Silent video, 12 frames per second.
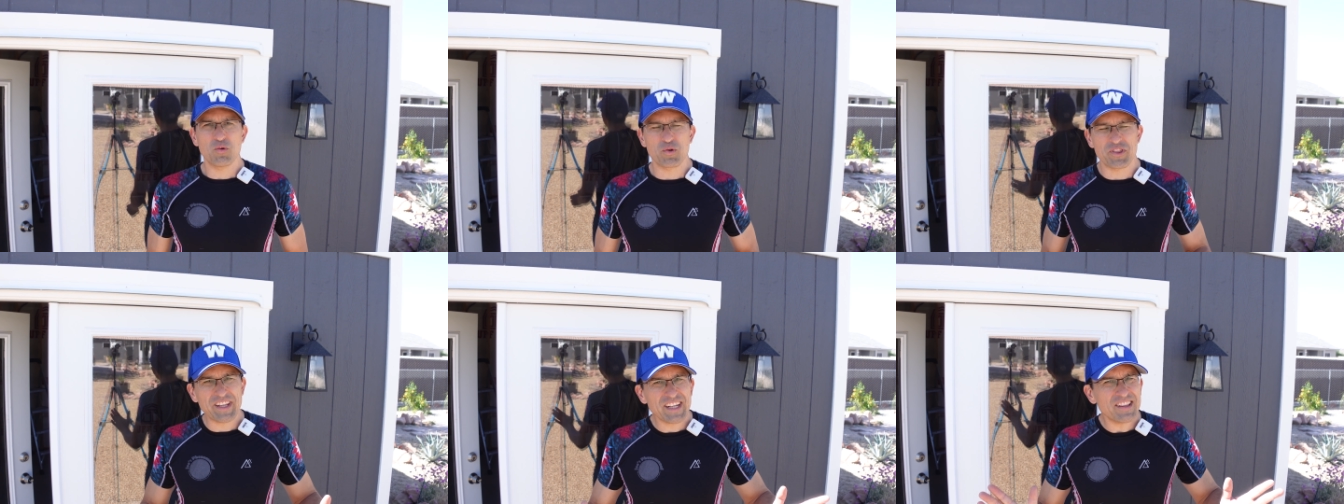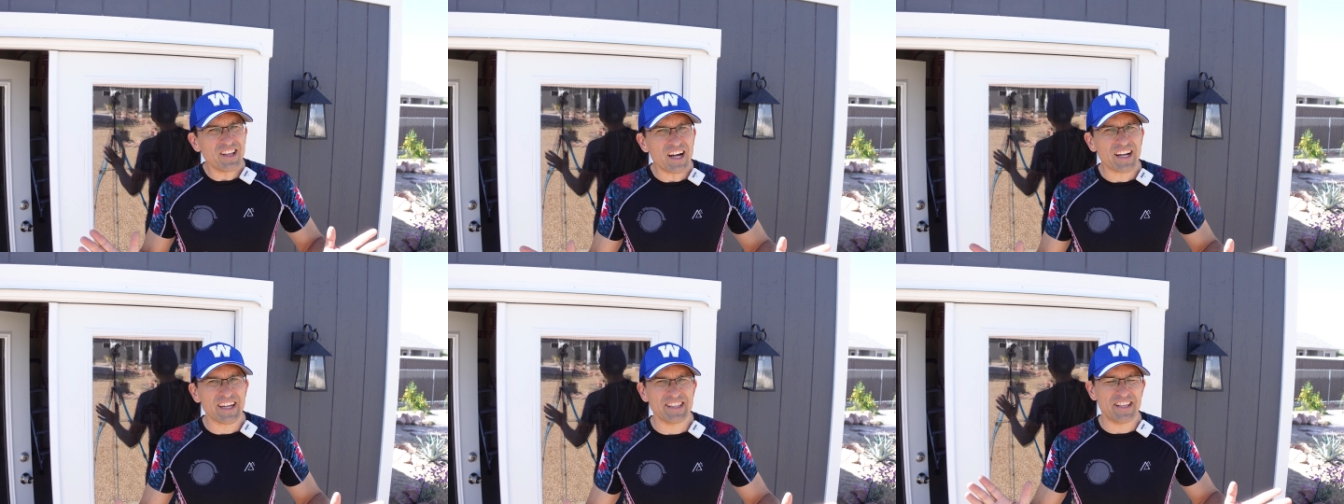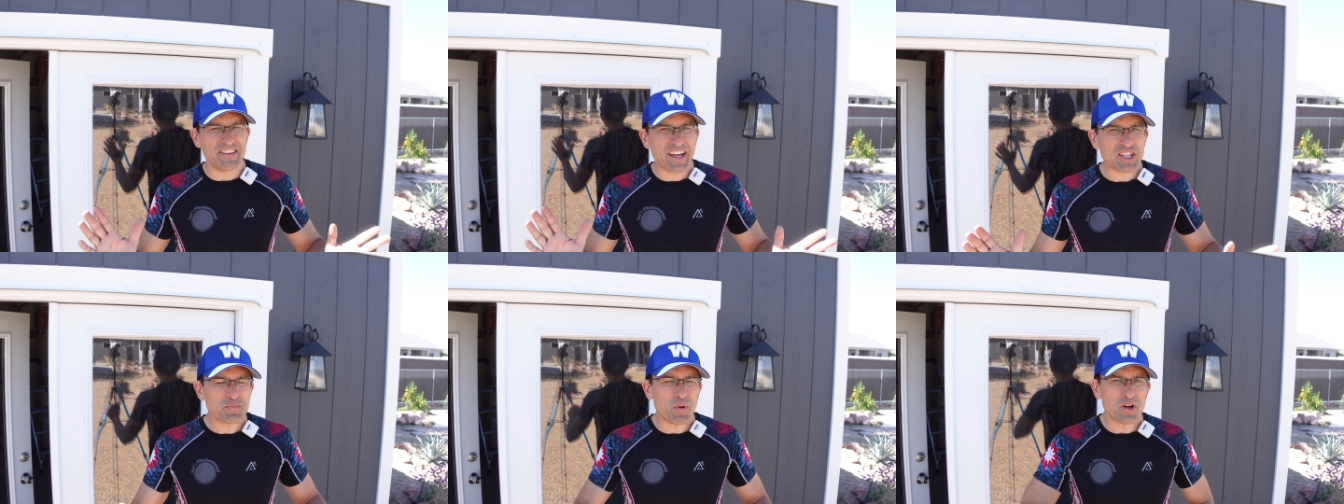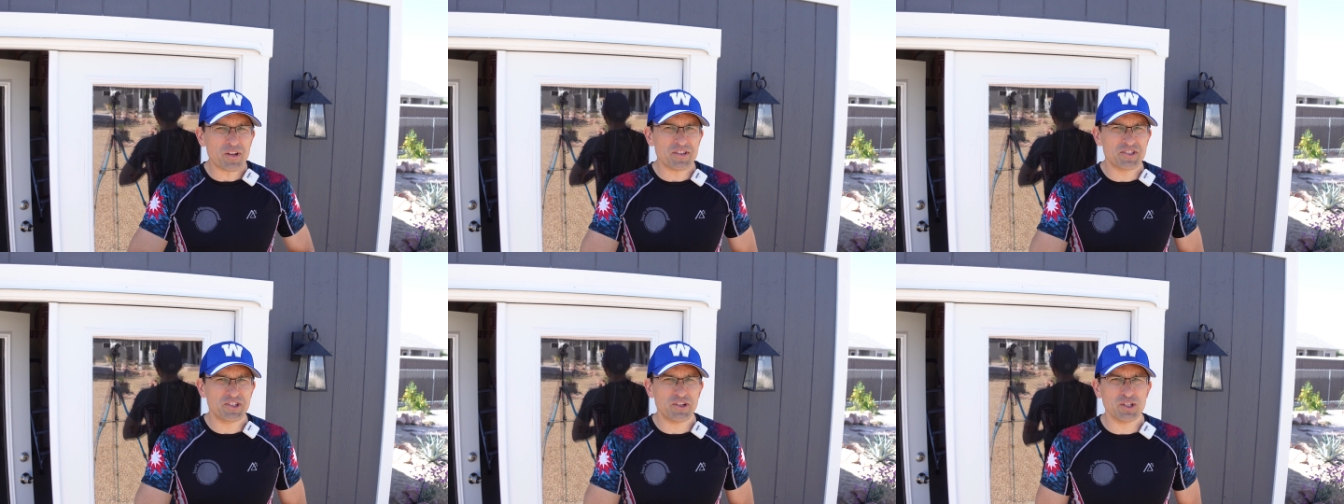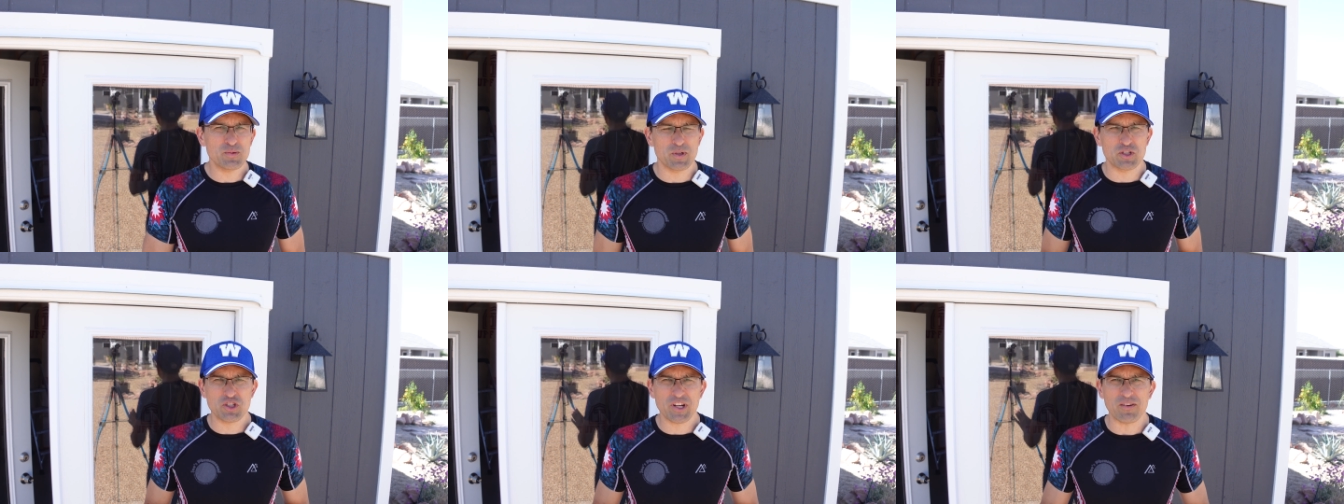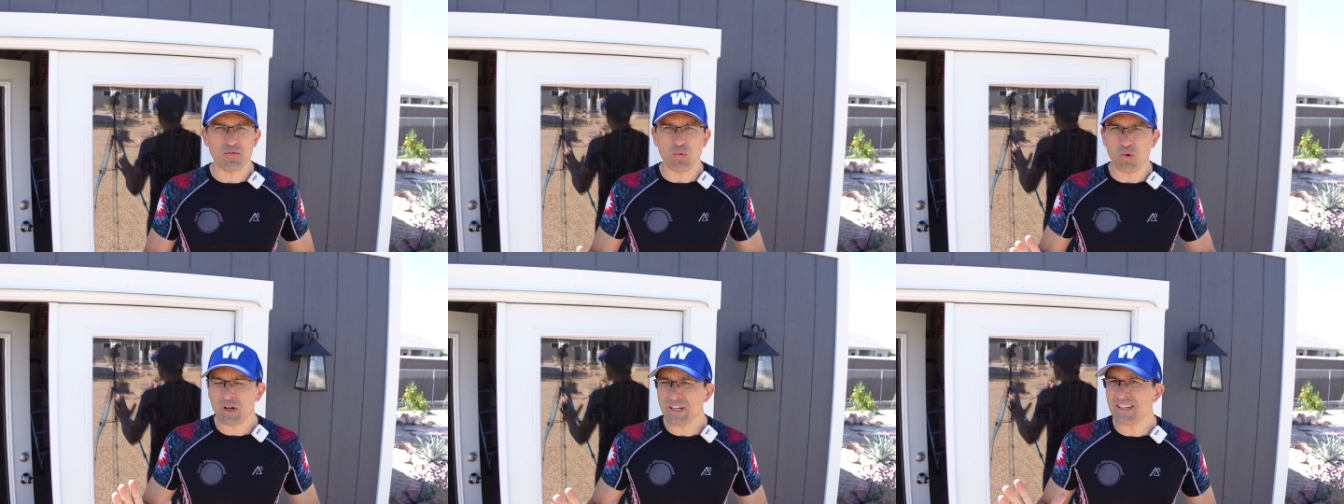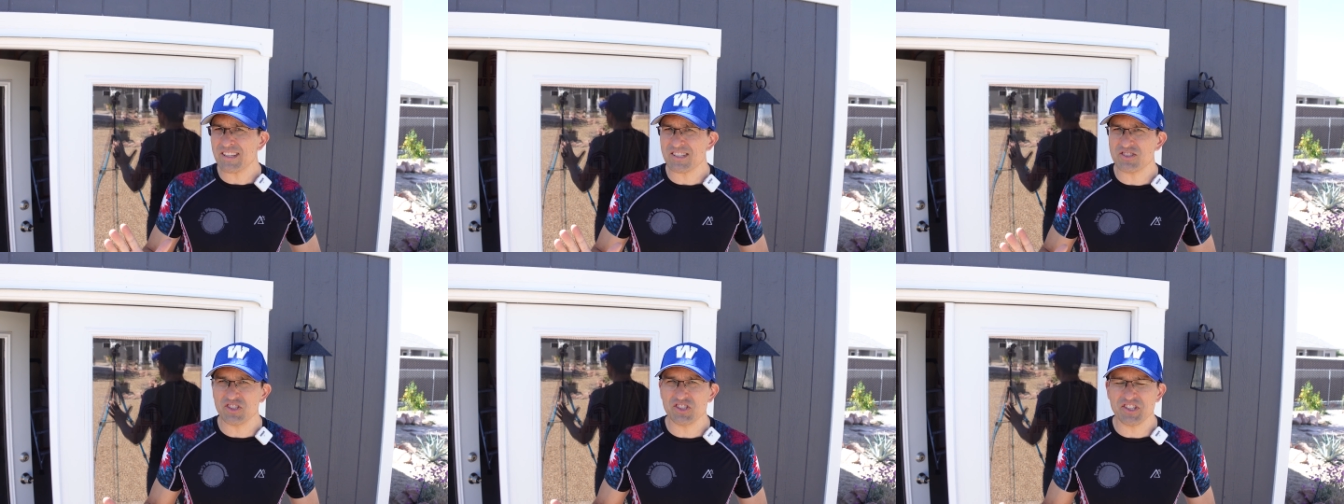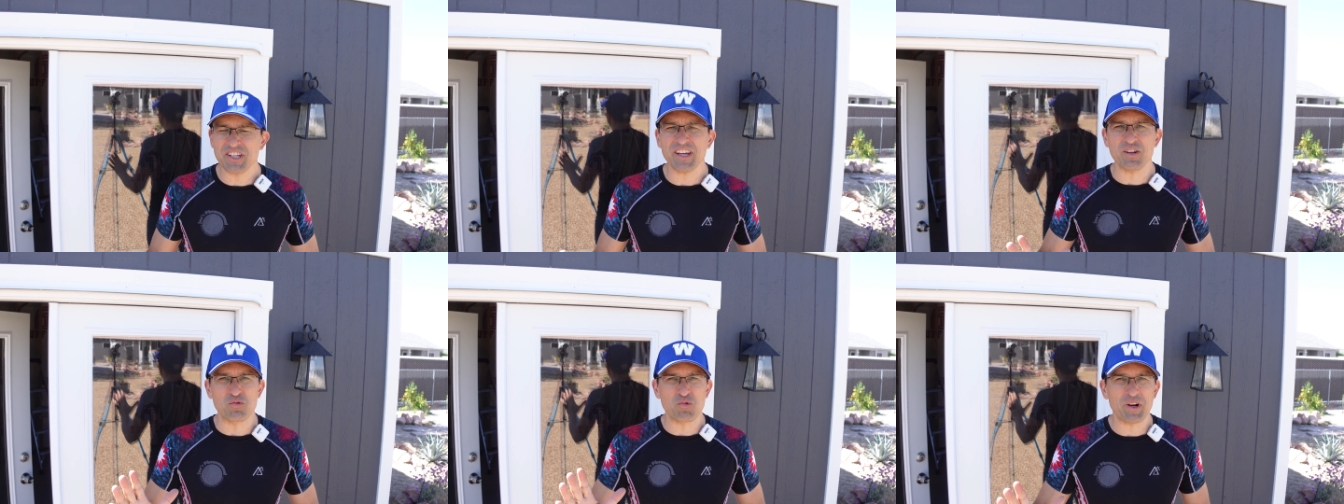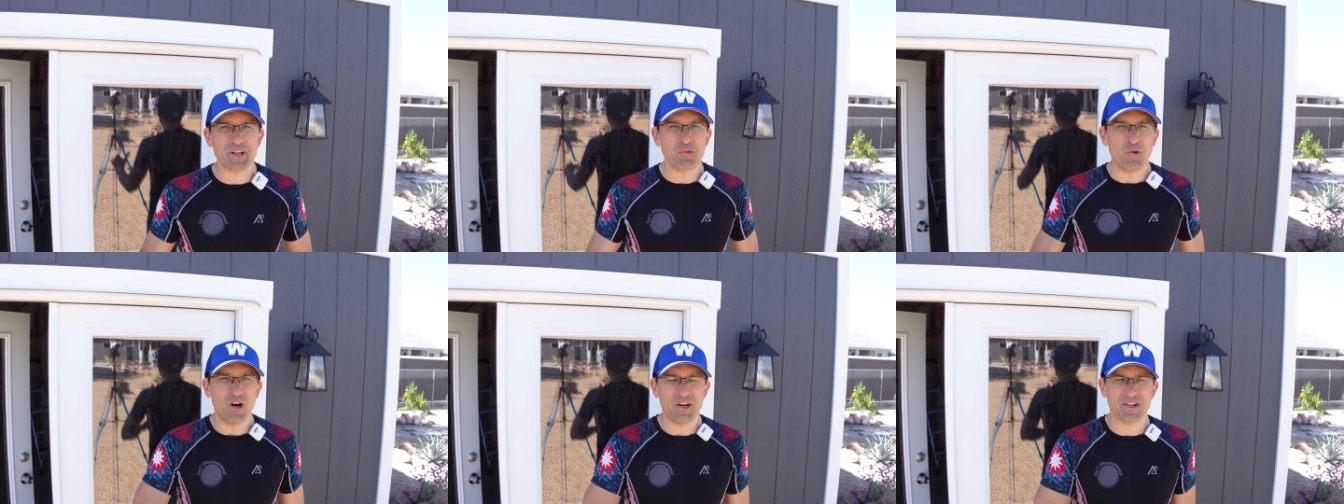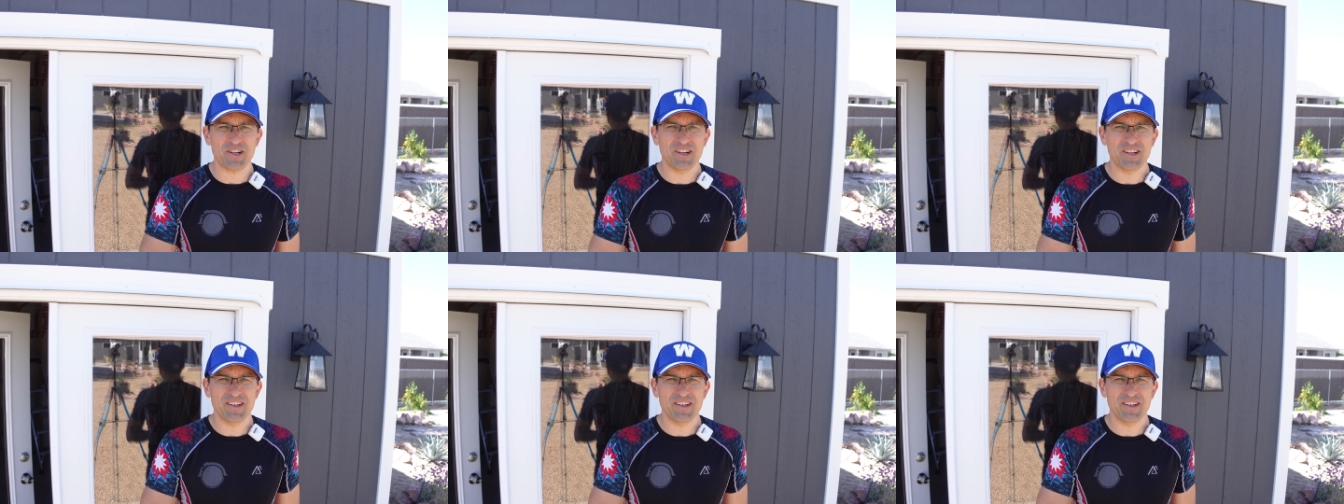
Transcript: With any luck, in the next part of the series, we should have working electricity and running water.